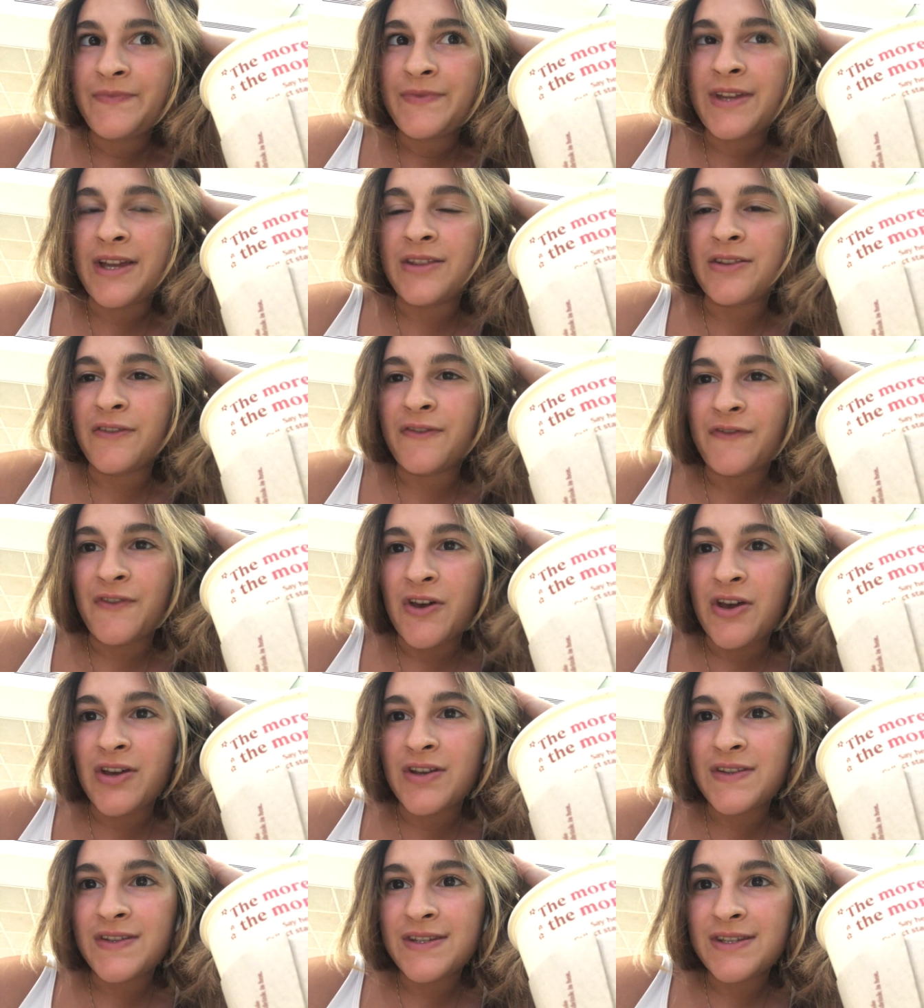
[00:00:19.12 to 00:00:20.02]
and the
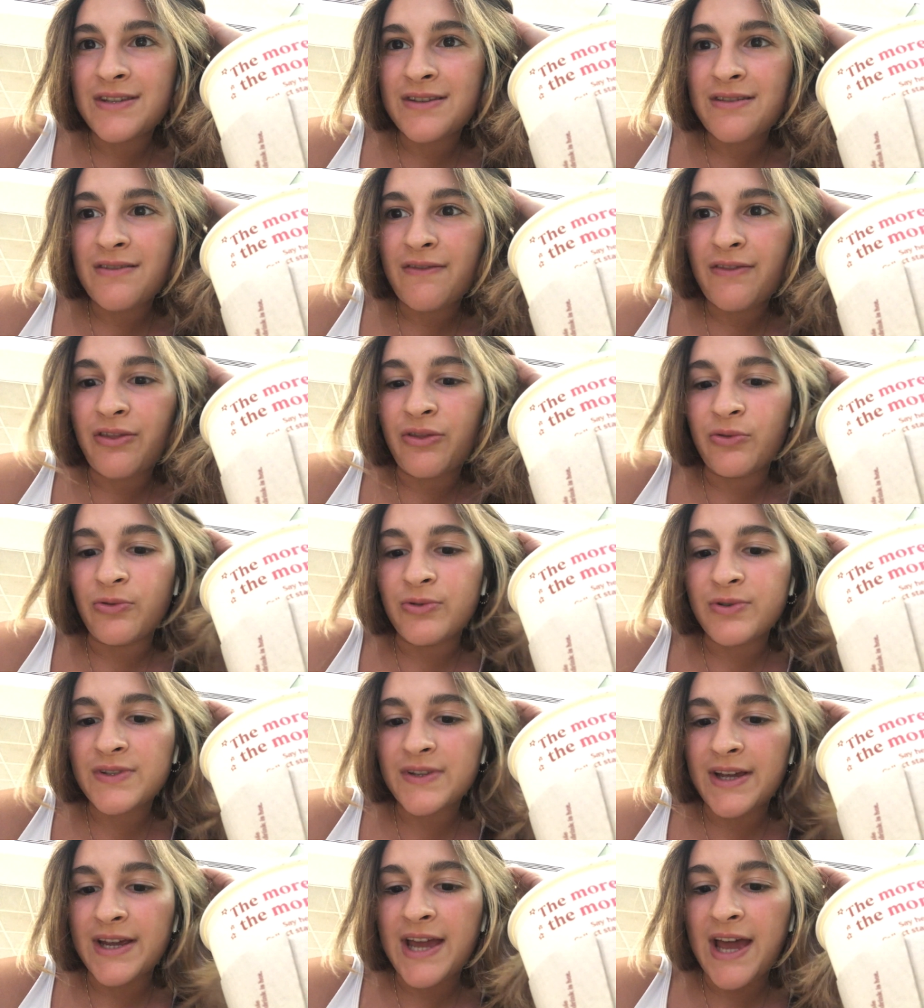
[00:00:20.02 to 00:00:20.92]
first
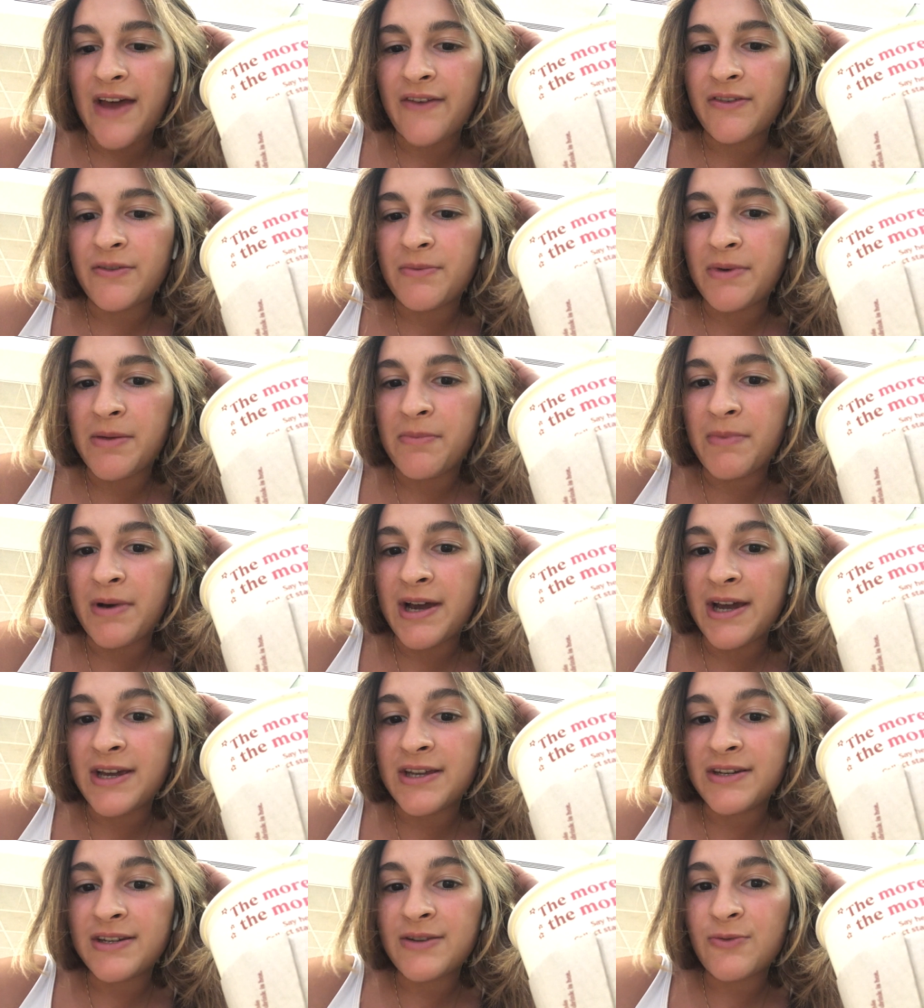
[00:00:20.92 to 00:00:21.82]
thoughts I have in my
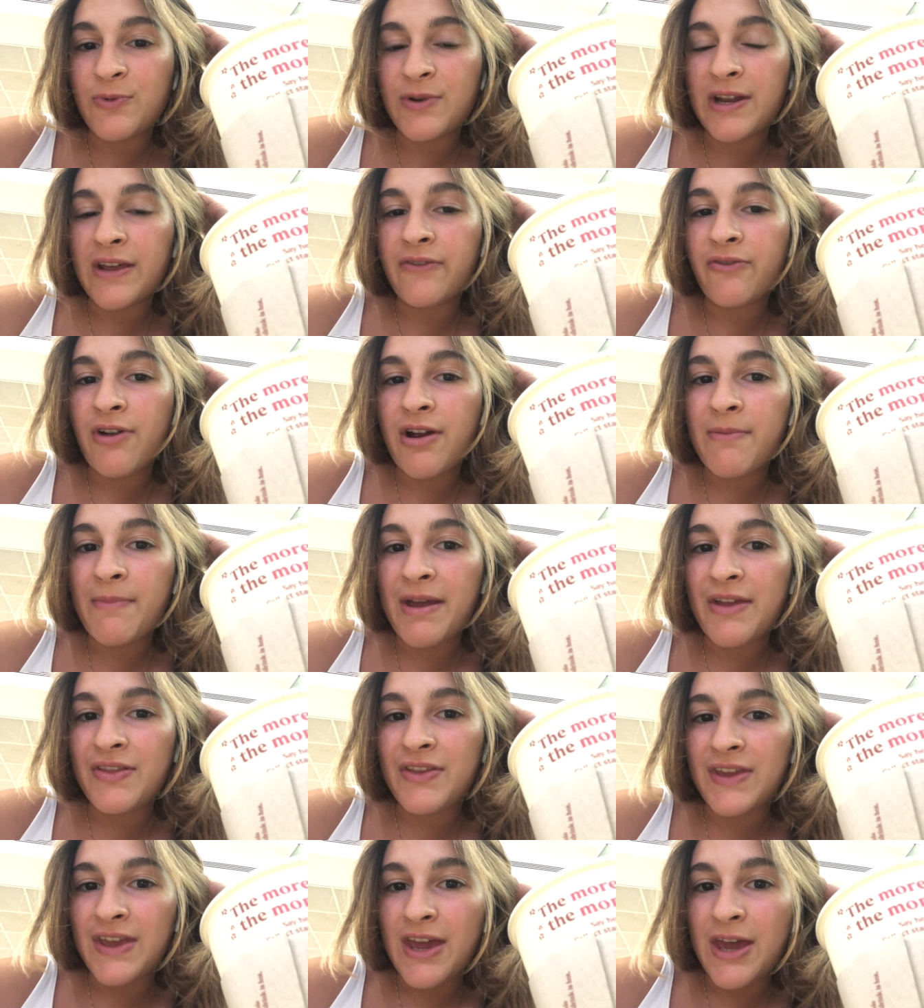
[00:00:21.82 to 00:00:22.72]
mind whenever I'm at
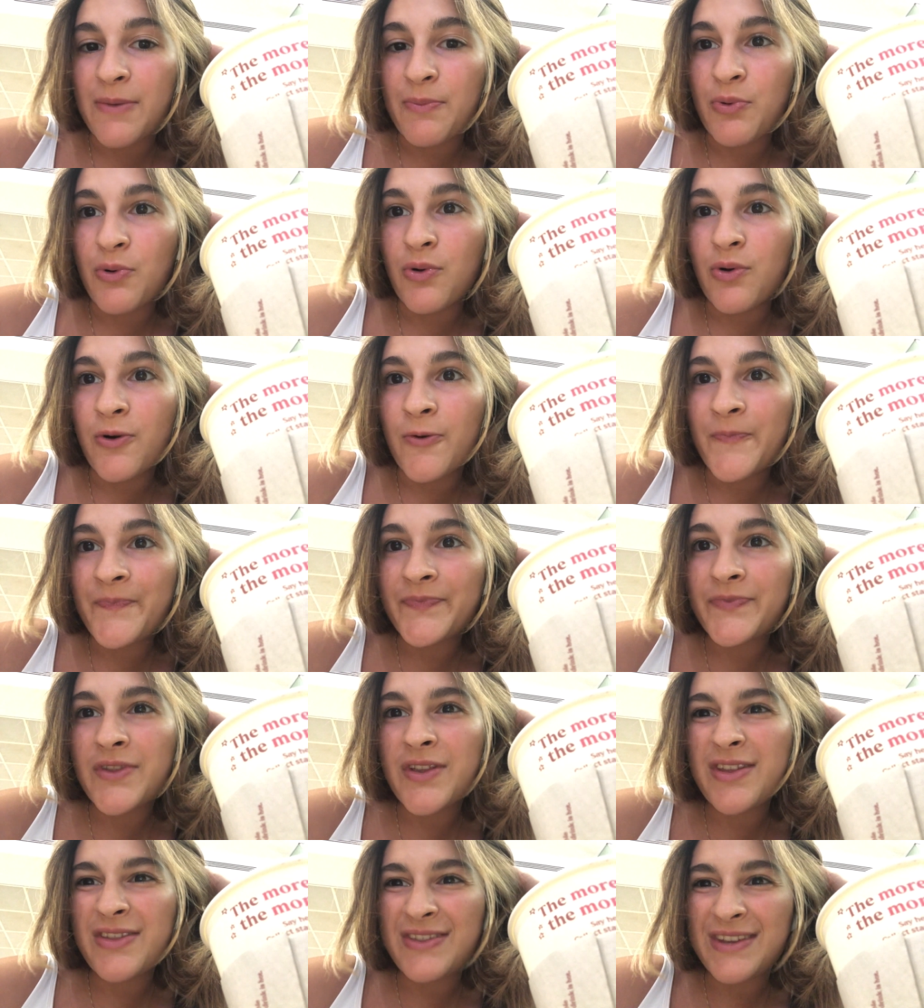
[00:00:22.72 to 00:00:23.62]
the airport
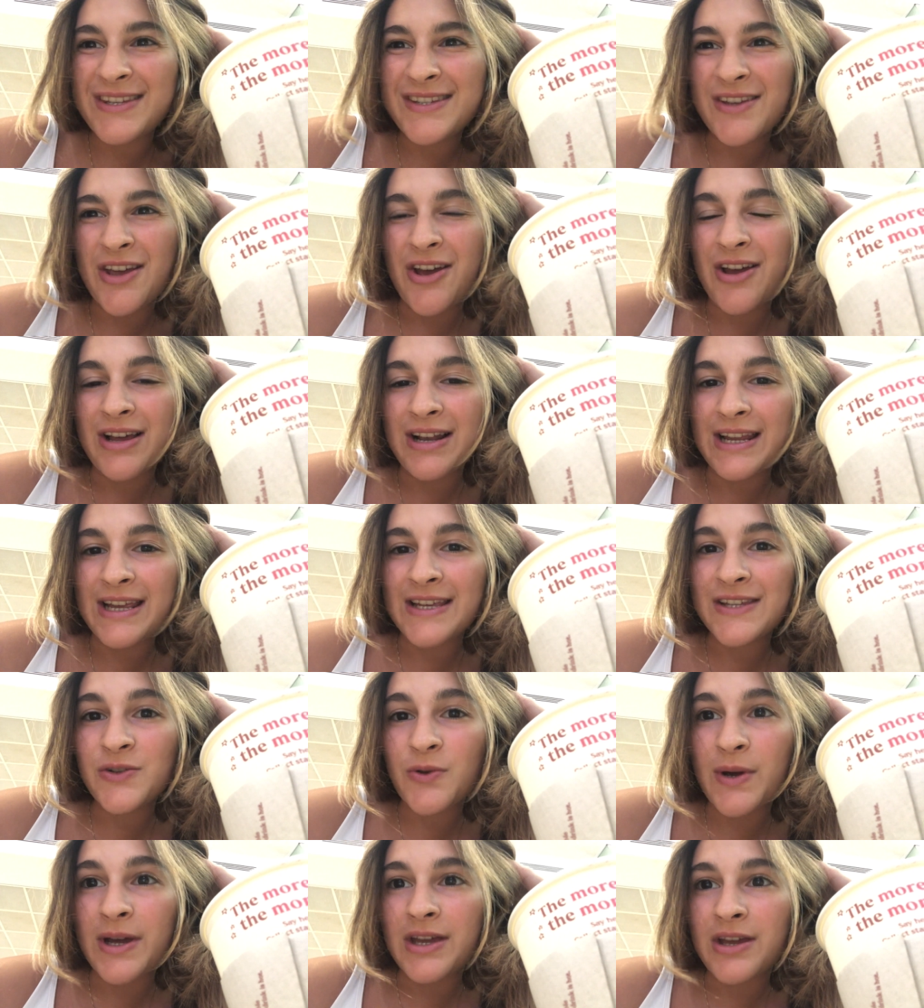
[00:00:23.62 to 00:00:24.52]
this early, it's
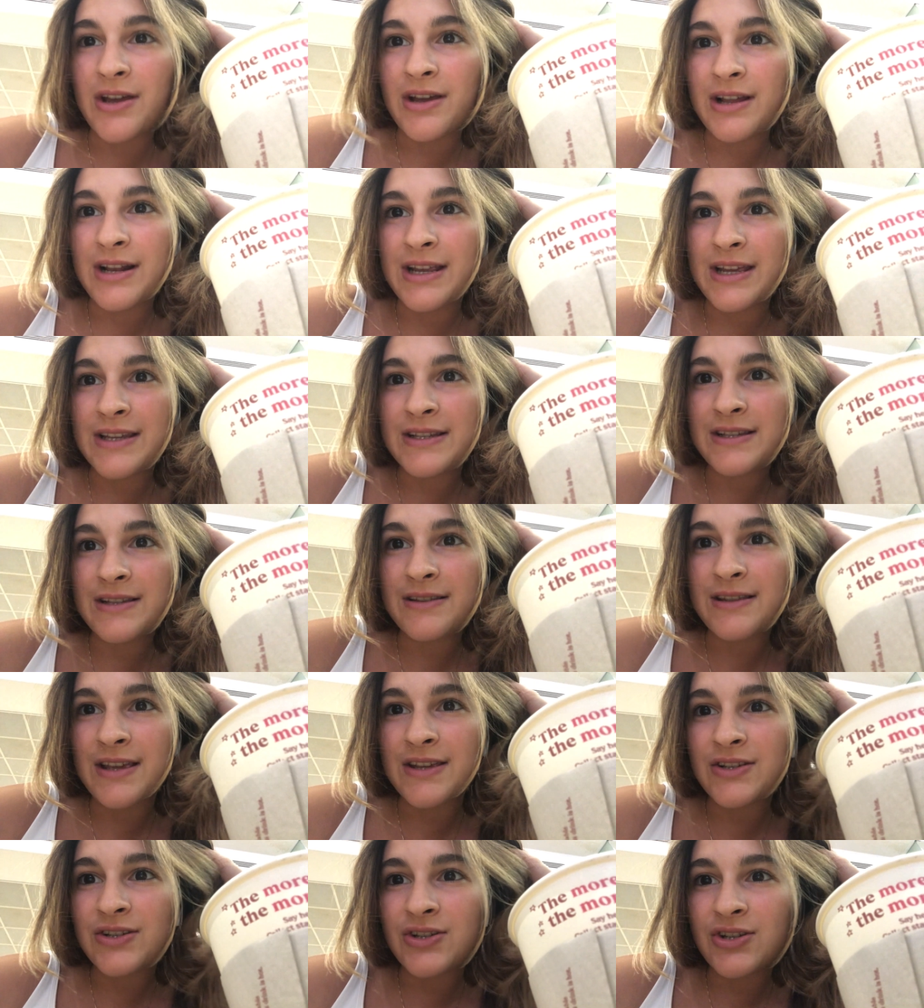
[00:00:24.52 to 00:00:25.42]
quite early, it's,
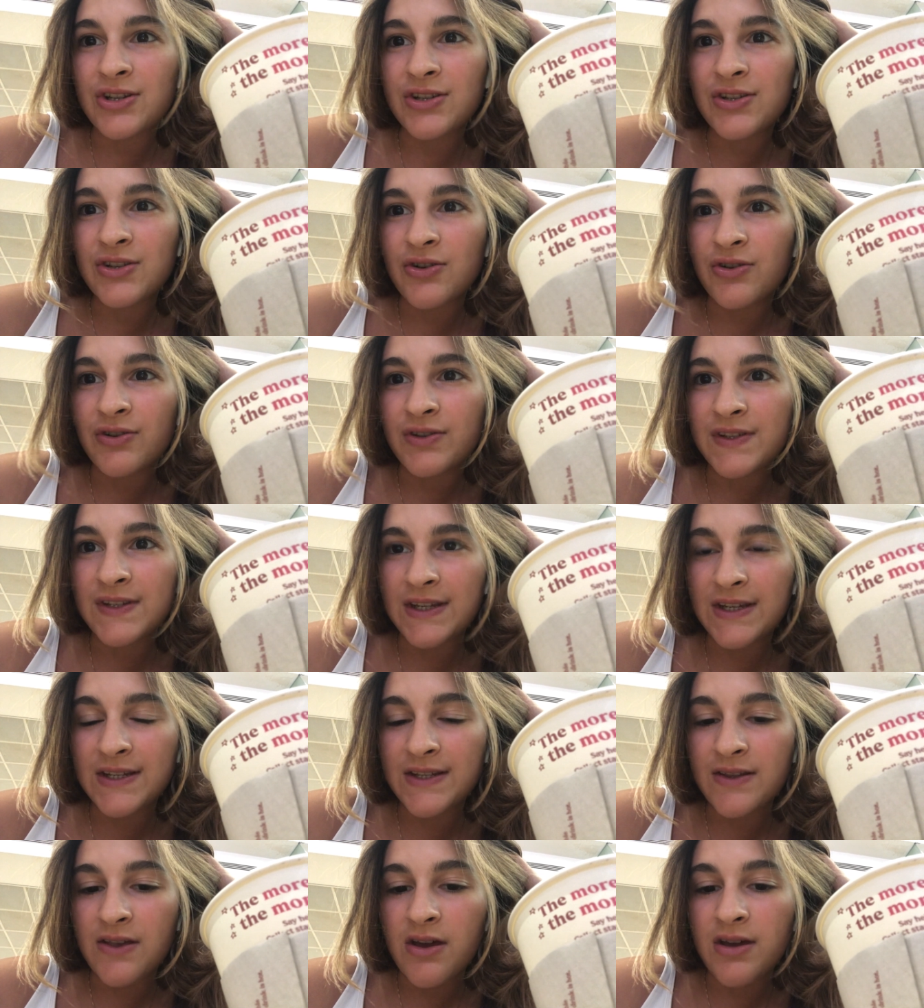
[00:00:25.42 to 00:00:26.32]
it's just gone
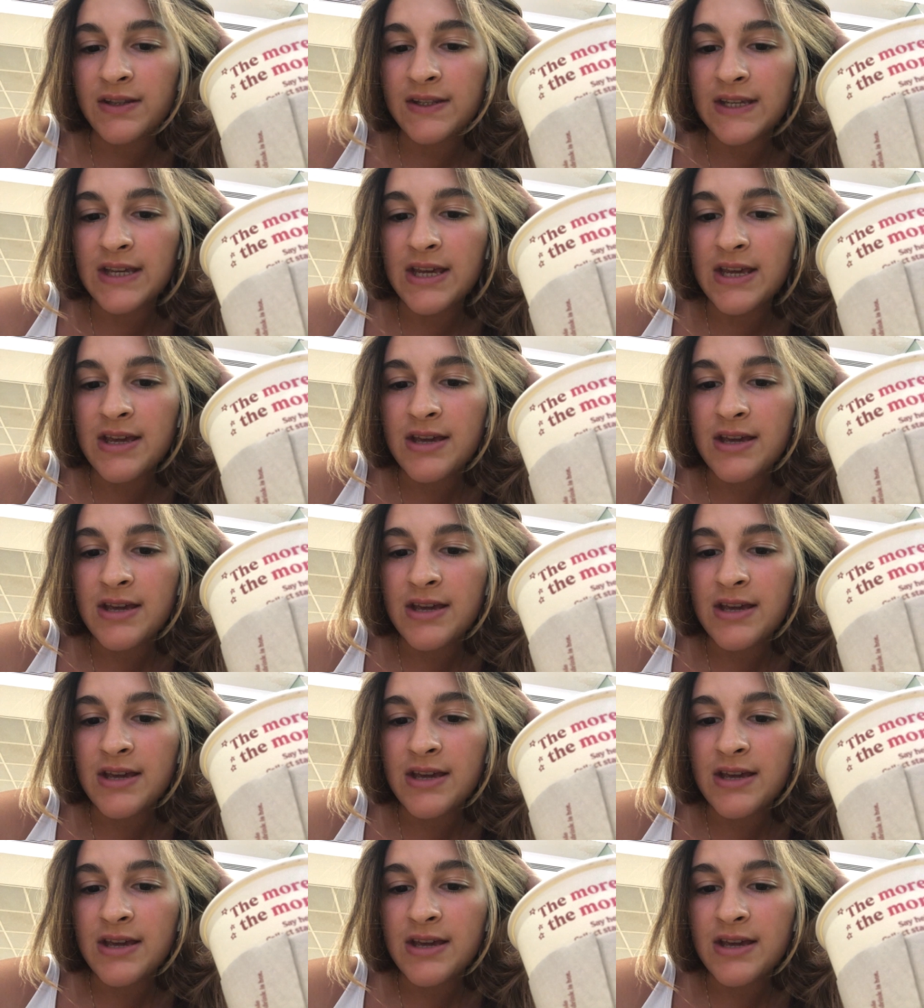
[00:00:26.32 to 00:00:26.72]
six thirty